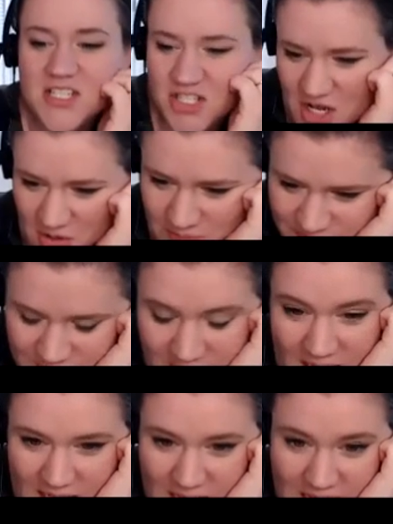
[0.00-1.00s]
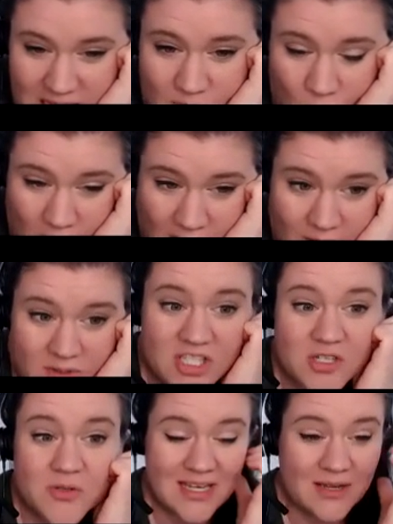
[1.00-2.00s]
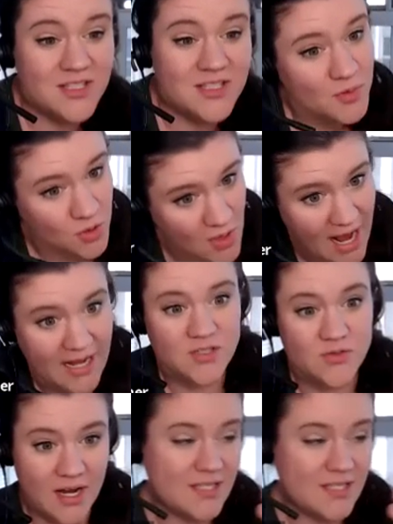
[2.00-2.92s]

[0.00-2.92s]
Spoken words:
So what I would do is I would subtract, right?